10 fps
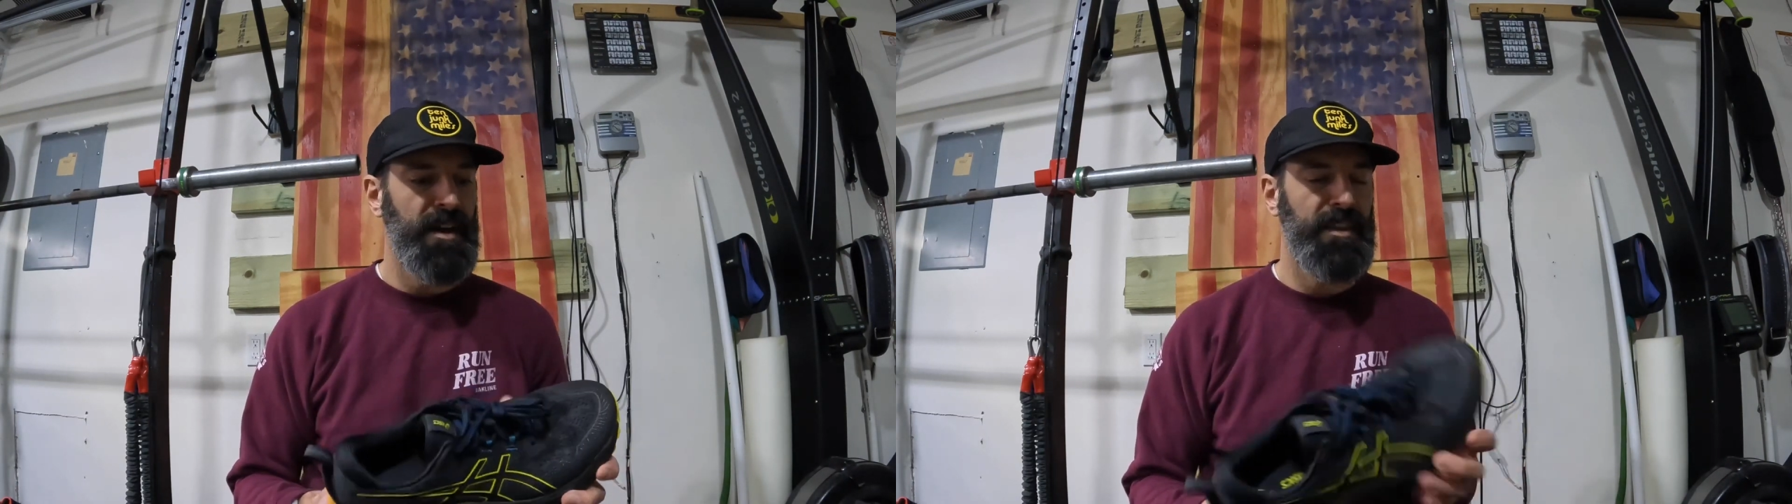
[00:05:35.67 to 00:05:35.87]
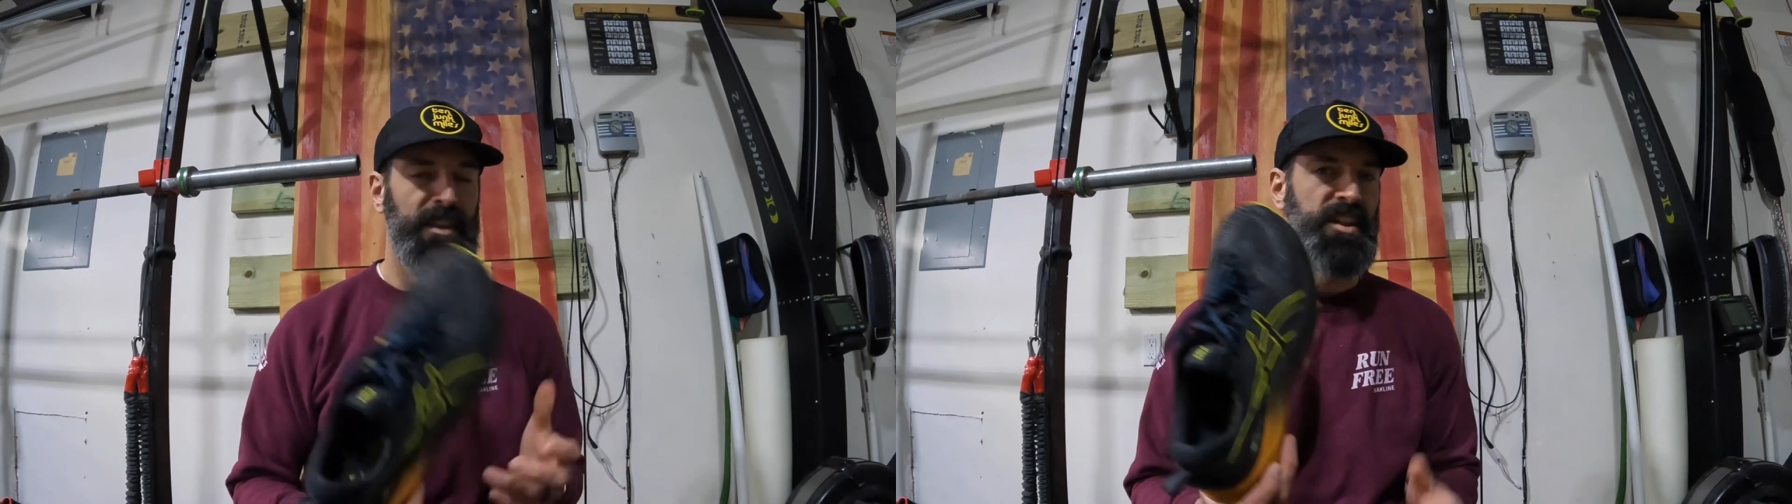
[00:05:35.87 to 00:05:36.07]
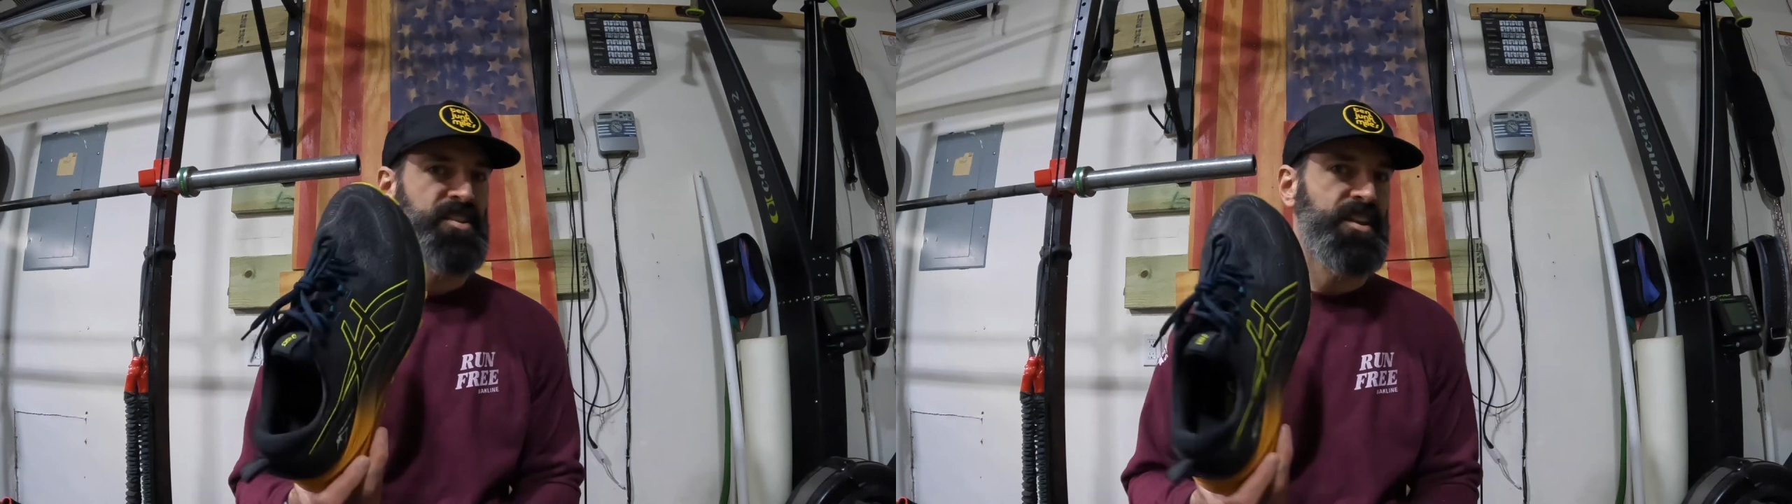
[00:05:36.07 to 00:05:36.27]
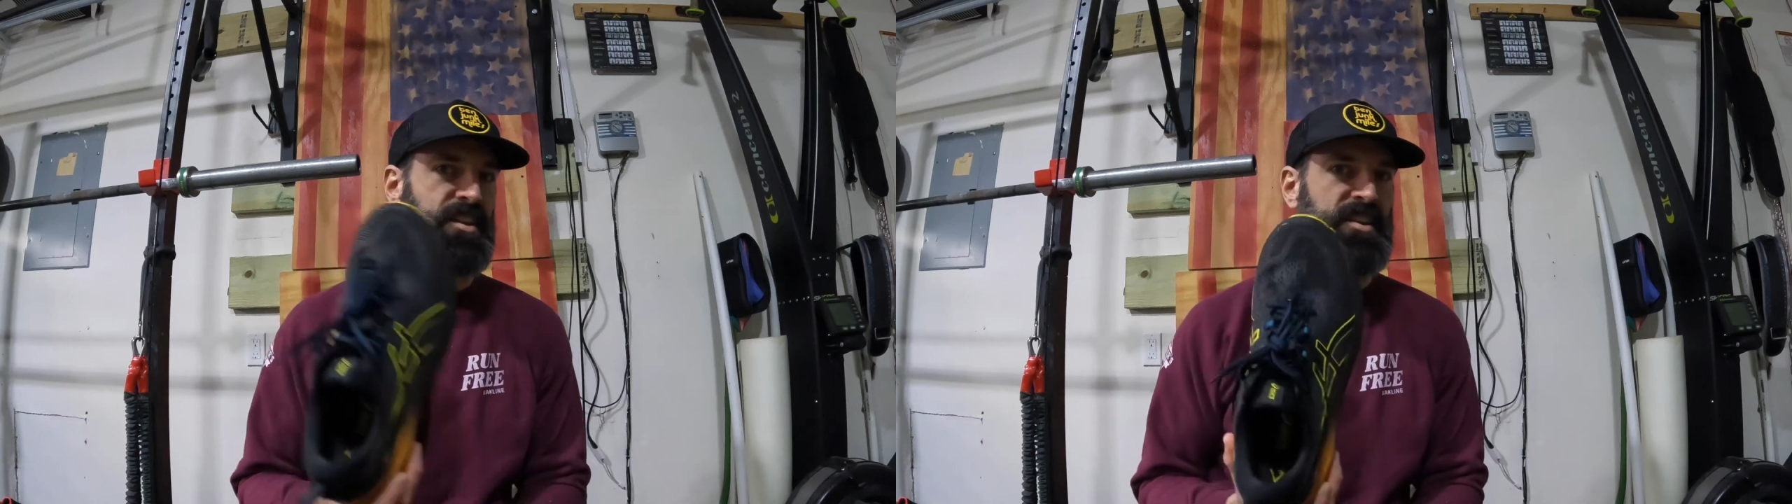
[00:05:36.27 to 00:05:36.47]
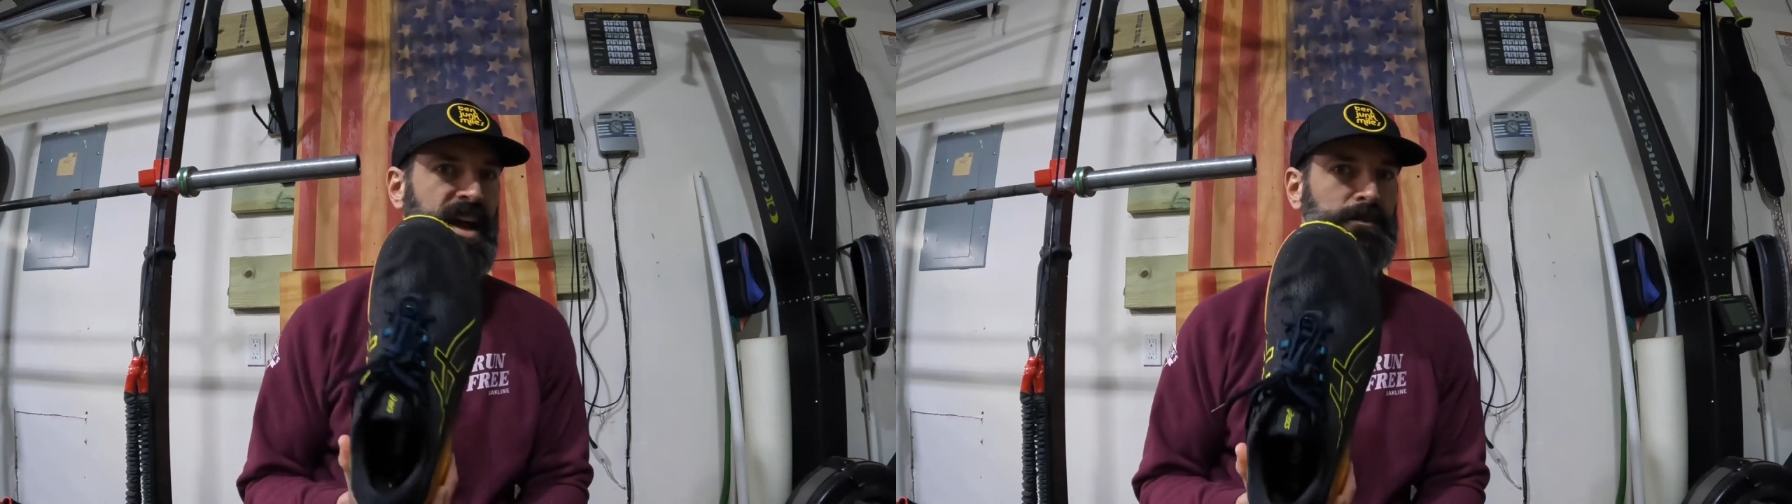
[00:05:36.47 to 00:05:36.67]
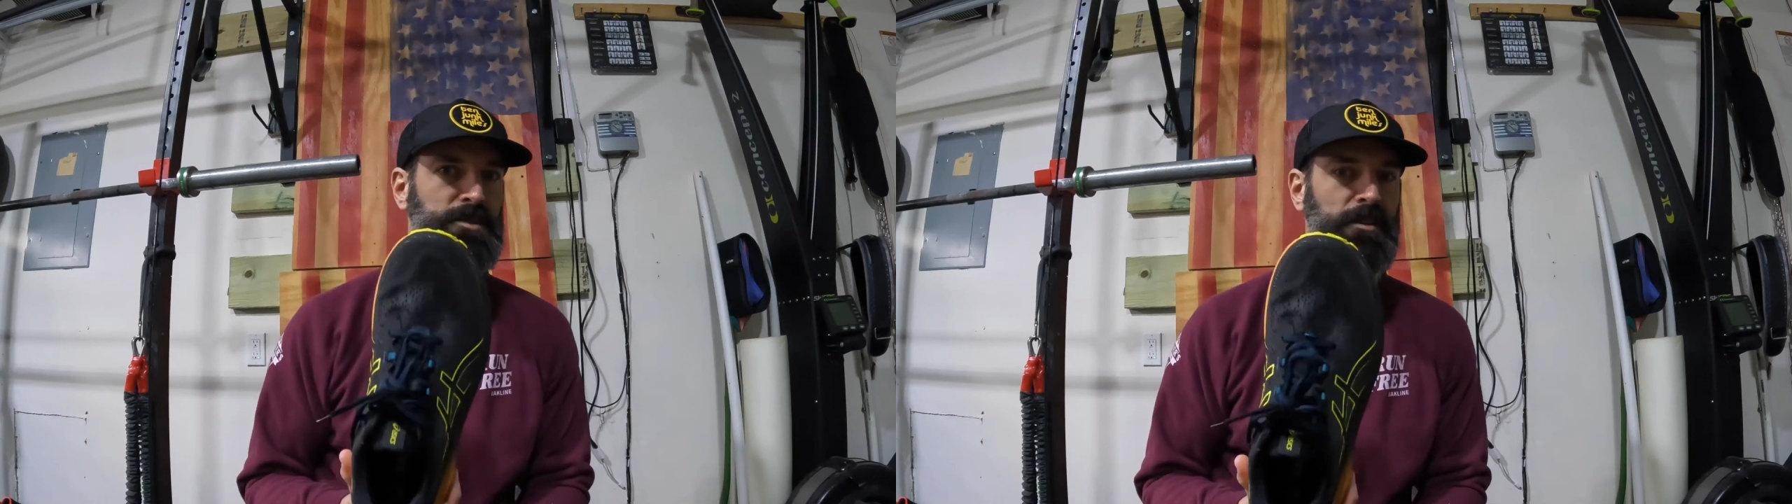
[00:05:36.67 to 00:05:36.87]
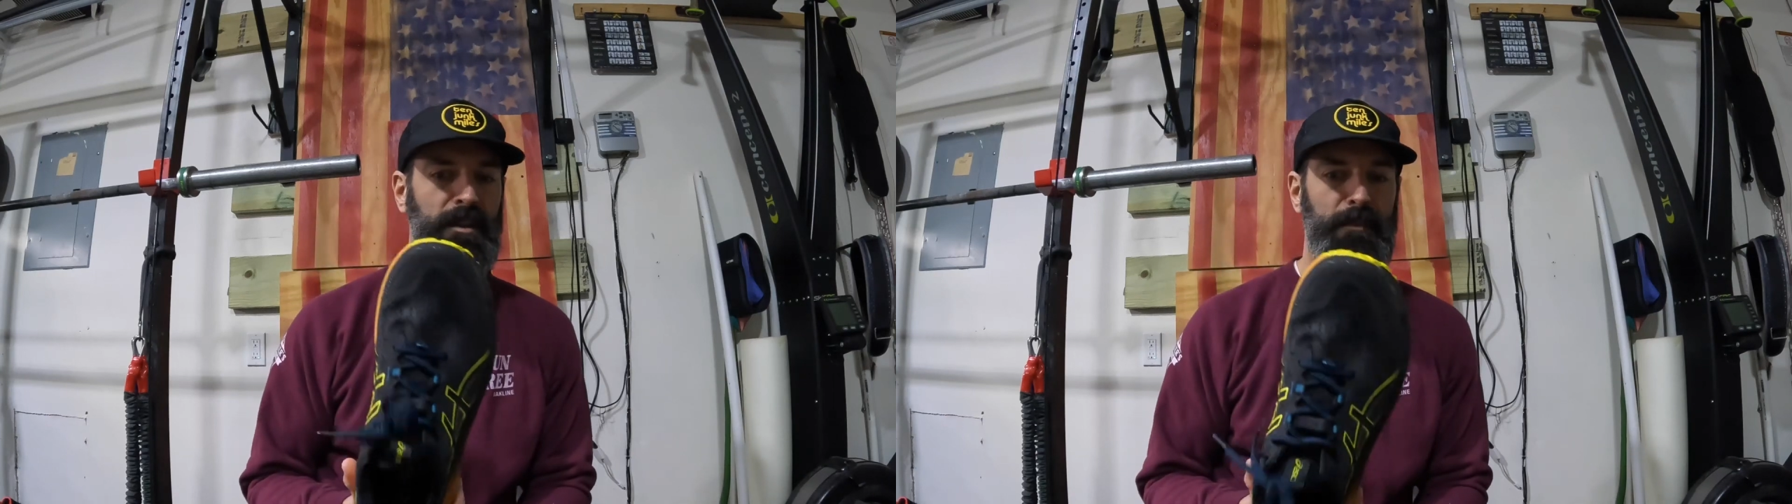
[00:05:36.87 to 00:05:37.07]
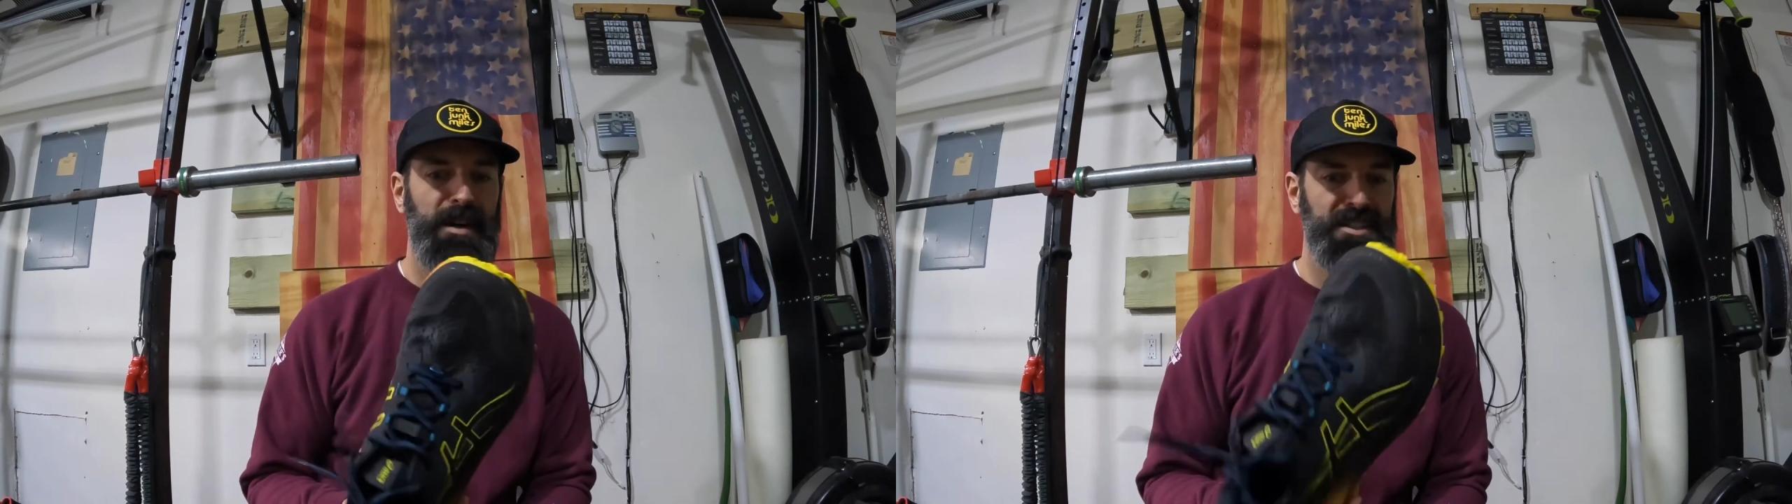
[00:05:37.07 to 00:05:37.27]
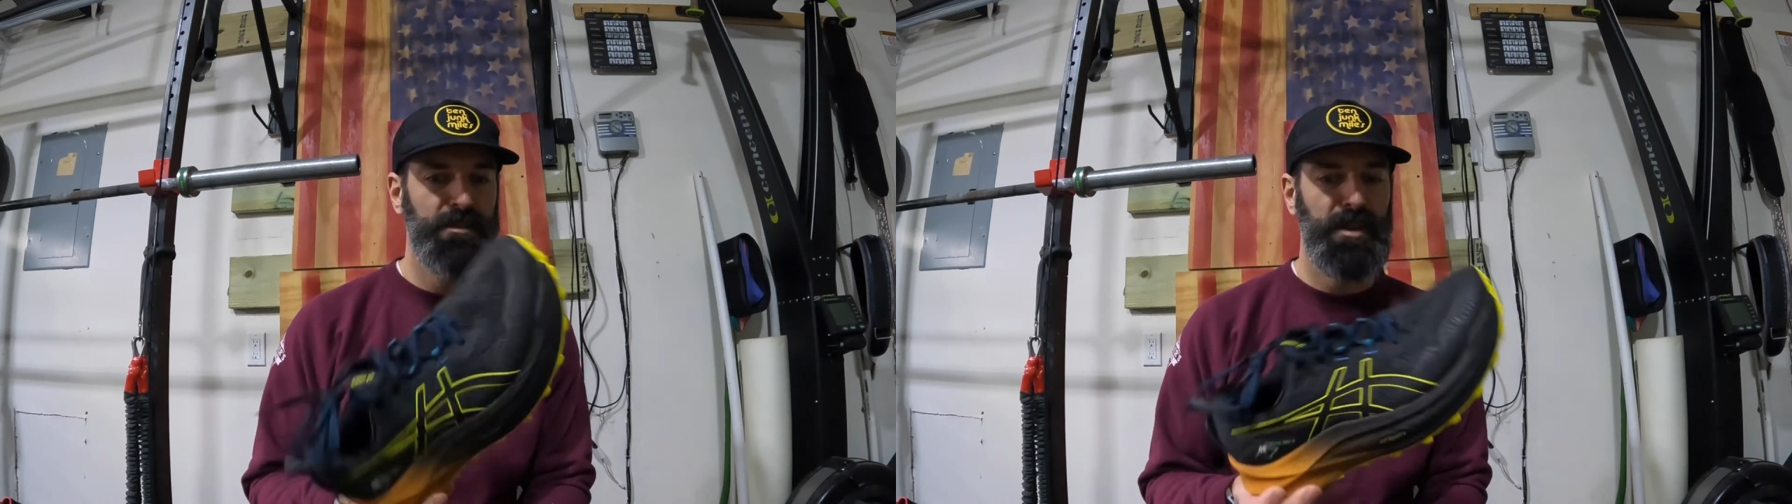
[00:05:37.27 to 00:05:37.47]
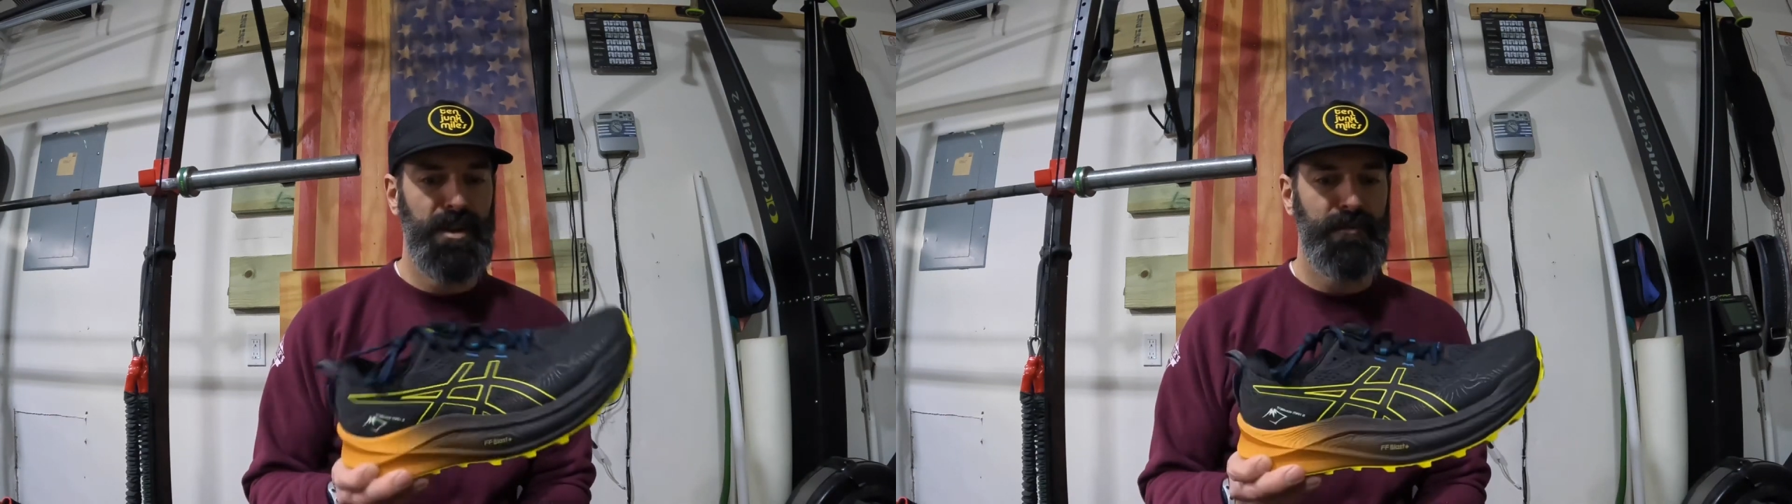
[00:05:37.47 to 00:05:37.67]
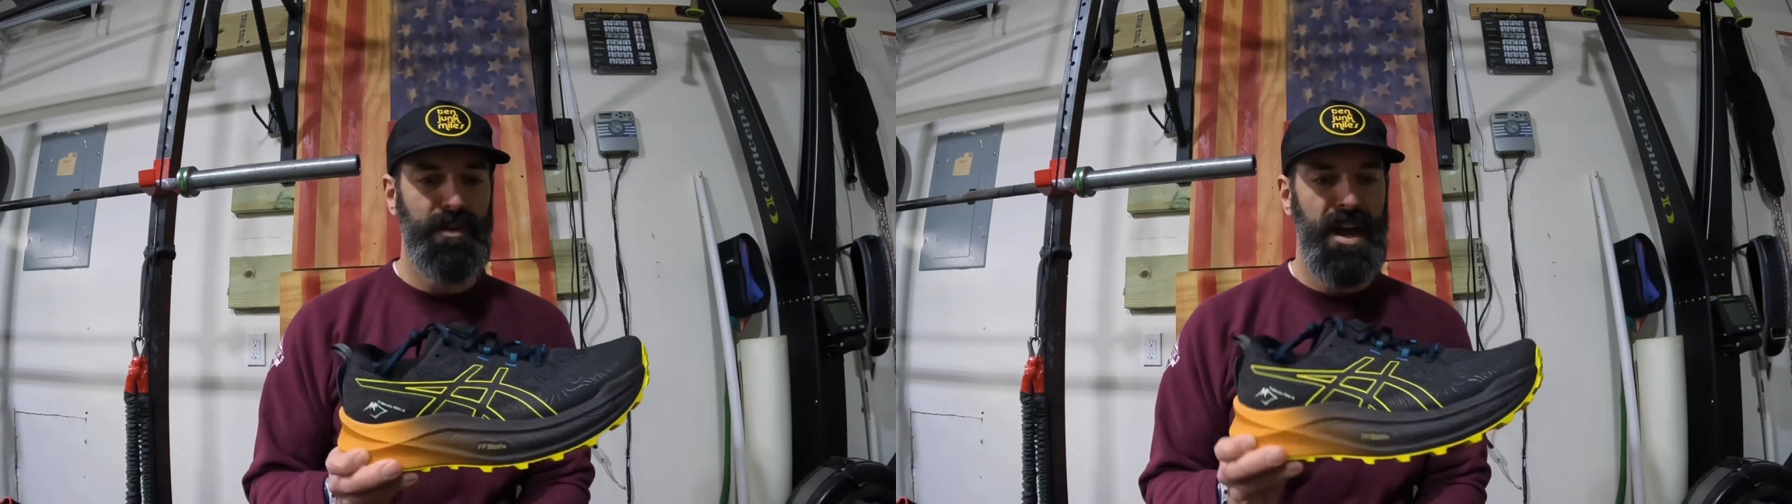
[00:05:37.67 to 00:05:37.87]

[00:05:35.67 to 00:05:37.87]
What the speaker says: this is absolutely a possibility for